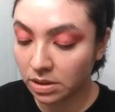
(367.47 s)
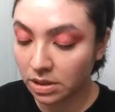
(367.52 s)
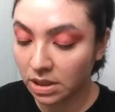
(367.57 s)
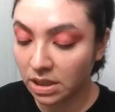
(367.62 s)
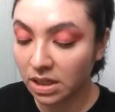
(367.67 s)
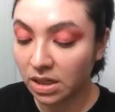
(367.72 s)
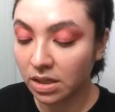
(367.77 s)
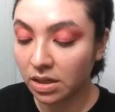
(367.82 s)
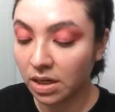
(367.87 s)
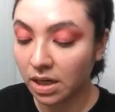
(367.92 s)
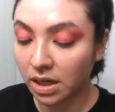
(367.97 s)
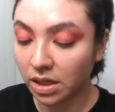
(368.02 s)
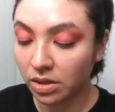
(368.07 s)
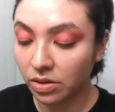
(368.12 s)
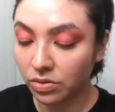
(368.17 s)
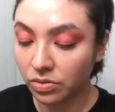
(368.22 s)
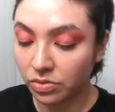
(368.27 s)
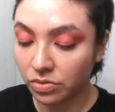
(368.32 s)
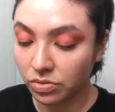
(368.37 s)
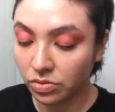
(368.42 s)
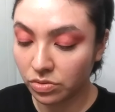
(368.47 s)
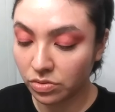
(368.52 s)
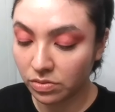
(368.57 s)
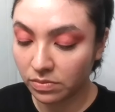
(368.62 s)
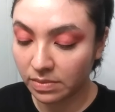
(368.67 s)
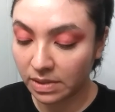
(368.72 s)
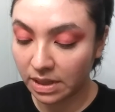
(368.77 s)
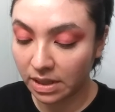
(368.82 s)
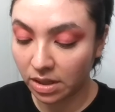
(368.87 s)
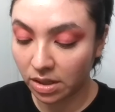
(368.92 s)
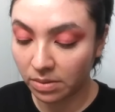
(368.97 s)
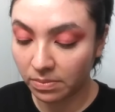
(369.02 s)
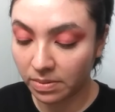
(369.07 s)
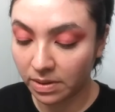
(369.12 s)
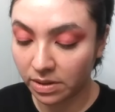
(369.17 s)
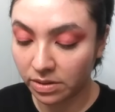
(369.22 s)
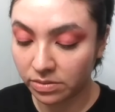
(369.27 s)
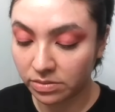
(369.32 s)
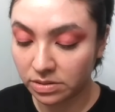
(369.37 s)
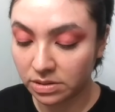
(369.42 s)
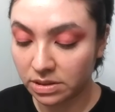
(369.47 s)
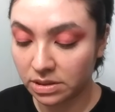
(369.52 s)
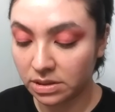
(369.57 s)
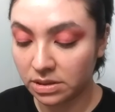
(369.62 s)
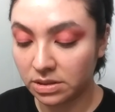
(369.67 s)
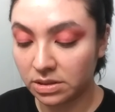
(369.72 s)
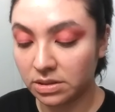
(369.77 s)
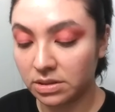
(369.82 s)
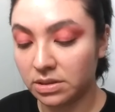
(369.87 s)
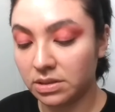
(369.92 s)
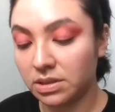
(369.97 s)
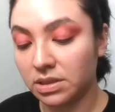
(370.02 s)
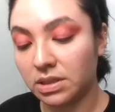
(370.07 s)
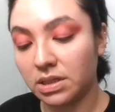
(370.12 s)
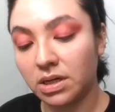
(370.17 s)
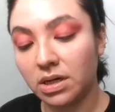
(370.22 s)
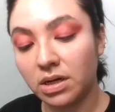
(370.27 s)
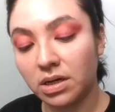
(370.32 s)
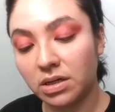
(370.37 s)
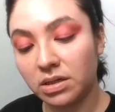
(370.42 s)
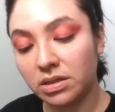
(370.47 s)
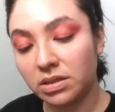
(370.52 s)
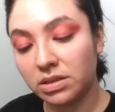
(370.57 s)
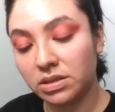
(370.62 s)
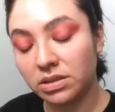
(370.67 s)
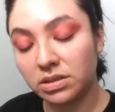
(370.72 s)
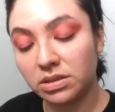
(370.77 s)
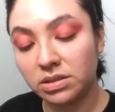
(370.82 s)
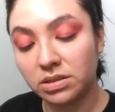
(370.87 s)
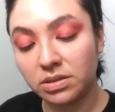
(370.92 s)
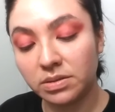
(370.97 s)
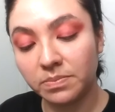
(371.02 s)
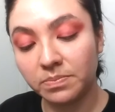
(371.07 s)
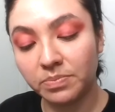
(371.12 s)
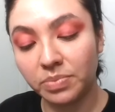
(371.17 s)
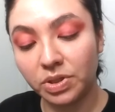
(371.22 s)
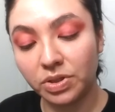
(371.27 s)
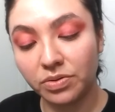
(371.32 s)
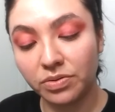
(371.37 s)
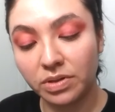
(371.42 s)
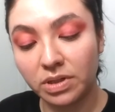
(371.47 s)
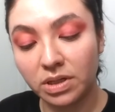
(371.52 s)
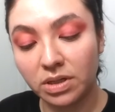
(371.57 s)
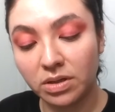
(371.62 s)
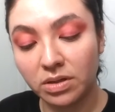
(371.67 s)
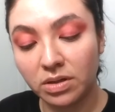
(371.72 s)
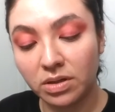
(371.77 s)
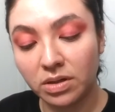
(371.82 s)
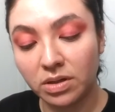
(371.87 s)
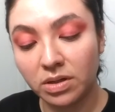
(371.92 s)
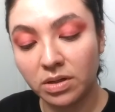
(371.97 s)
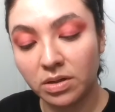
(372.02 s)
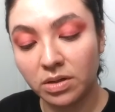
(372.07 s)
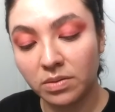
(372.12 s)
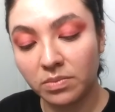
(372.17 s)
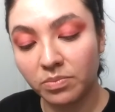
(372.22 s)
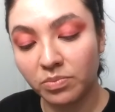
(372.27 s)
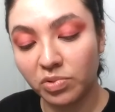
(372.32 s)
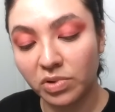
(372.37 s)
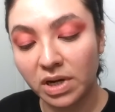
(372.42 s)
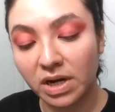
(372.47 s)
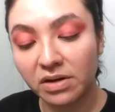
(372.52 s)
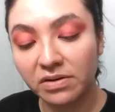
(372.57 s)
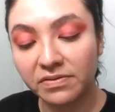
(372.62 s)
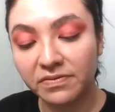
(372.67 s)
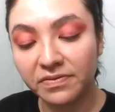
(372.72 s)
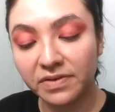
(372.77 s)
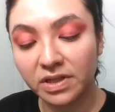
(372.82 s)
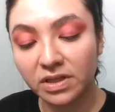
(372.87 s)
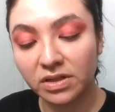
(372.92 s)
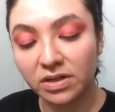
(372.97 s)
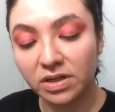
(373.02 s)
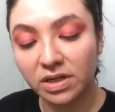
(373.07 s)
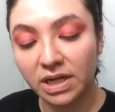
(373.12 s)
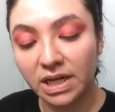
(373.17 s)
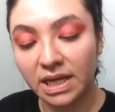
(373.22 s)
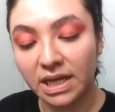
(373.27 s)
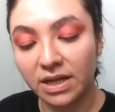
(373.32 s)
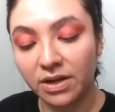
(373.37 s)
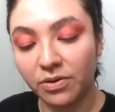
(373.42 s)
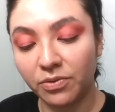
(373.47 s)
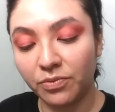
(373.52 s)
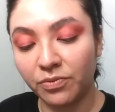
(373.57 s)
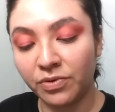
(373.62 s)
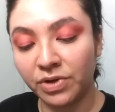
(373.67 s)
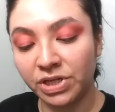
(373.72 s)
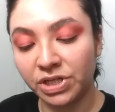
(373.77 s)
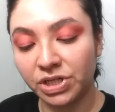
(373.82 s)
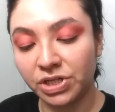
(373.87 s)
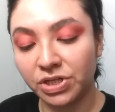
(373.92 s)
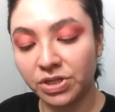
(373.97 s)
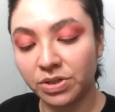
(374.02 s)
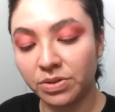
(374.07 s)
Thing I use to do my eyebrows is the Honest Beauty brow filler in Rich